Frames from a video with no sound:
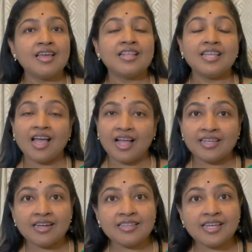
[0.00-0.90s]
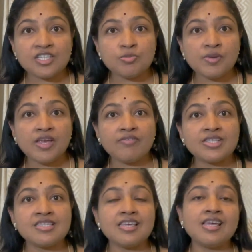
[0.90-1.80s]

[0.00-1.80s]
the higher the HbA1c,